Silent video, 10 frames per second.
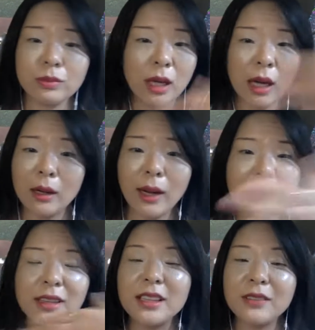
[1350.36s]
I
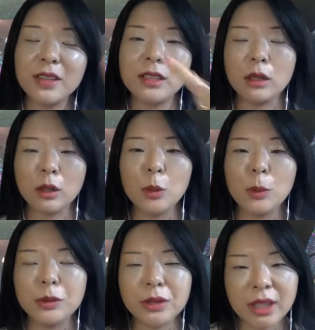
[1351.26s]
think even the
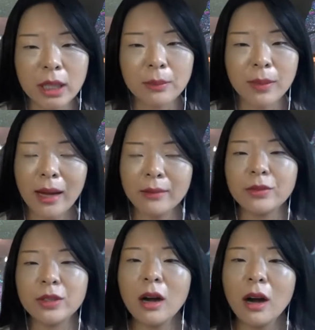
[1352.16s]
global team at
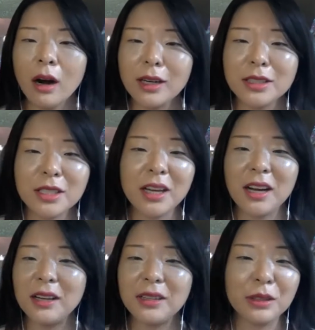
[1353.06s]
V-Art,
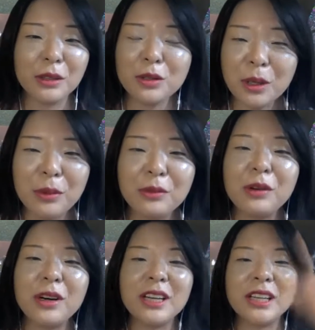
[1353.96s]
some of
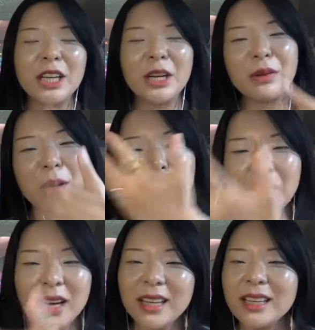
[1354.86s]
you are in Europe,
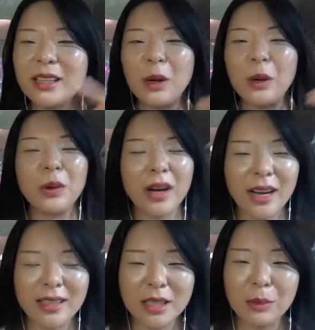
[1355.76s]

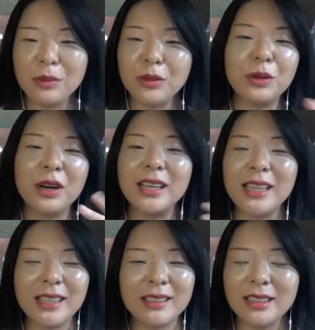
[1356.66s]
some of you are
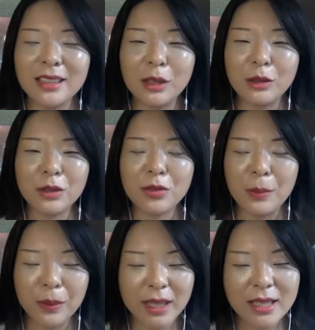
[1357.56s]
in,
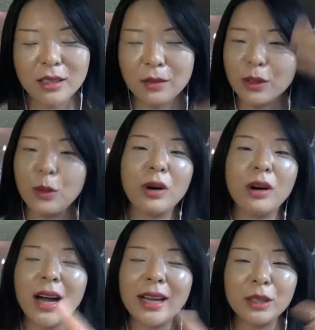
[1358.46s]
different places of the
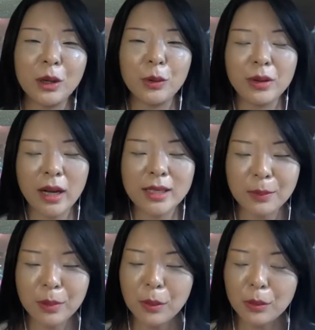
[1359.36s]
world. I know
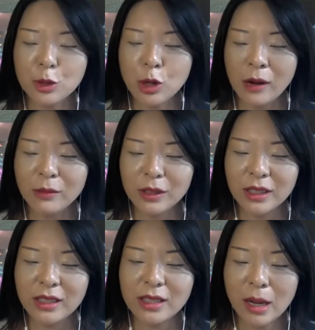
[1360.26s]
some people were
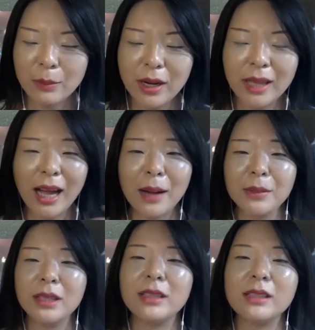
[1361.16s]
traveling this summer, and I'm
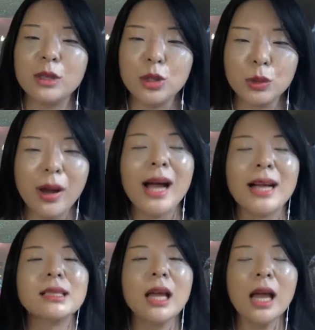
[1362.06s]
here in the
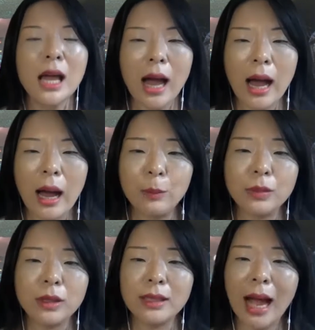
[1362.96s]
US.
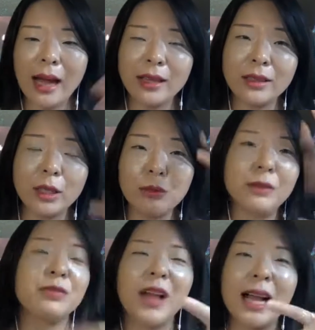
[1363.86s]
That I think
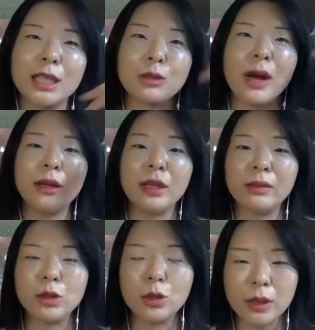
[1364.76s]
reflects, right,
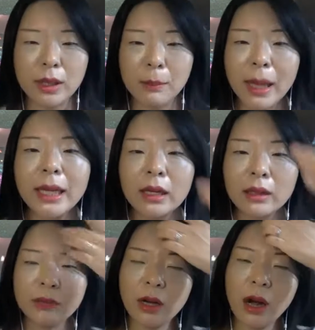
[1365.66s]
even during the making
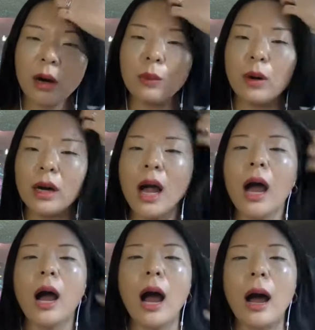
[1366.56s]
of the artwork,
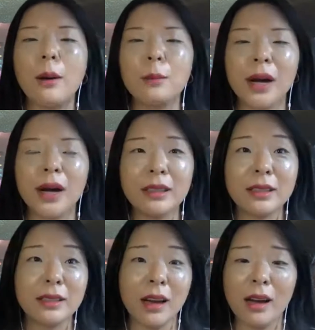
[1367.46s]
but
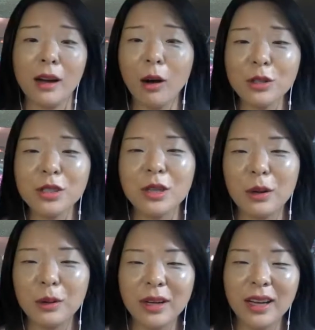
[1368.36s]

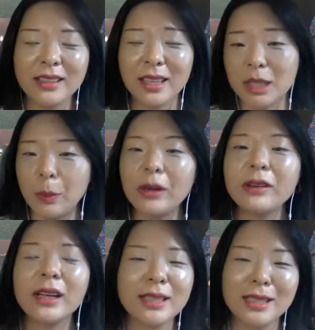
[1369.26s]
also the
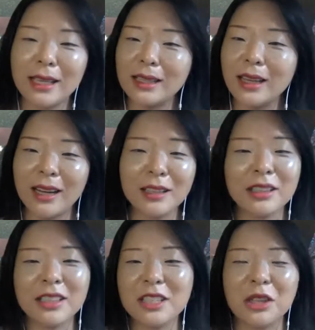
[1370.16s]
experiencing.
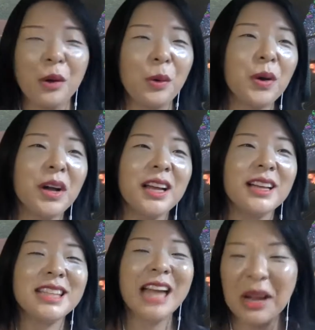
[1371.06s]
There is no
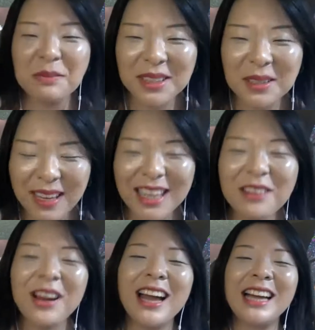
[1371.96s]
time limit,
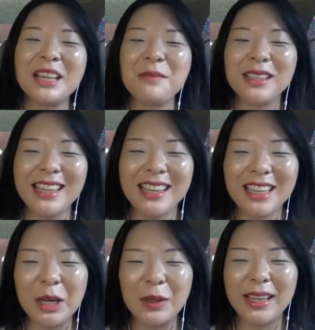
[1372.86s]
right? Anybody
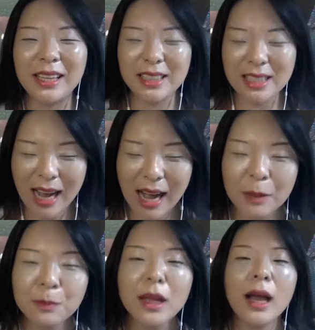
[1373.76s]
can go in
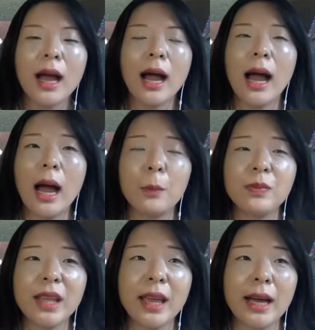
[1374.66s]
anytime,
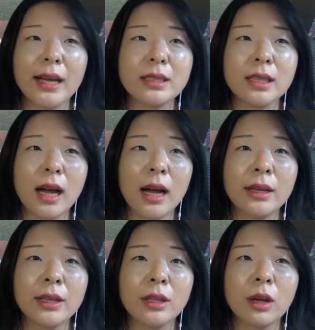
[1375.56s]
and
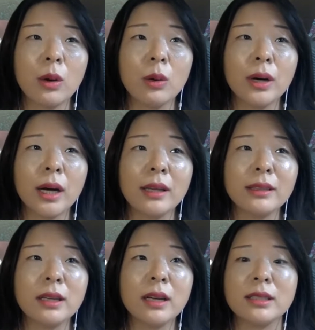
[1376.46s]

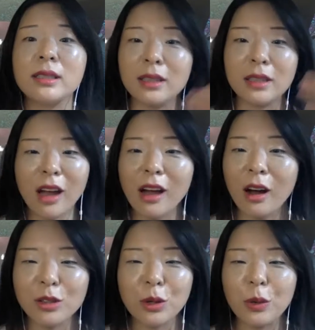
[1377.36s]
they're not
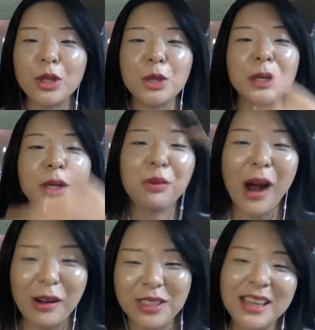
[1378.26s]
also going to be
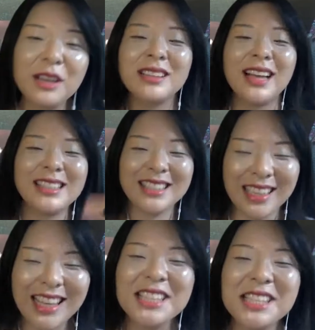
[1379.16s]
crowded. That's
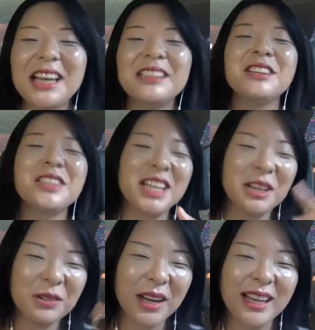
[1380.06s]
another
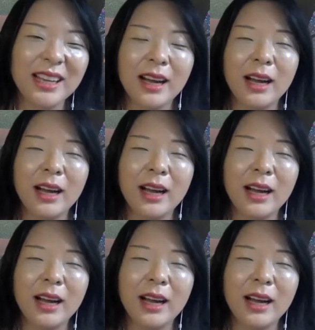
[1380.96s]
thing, right?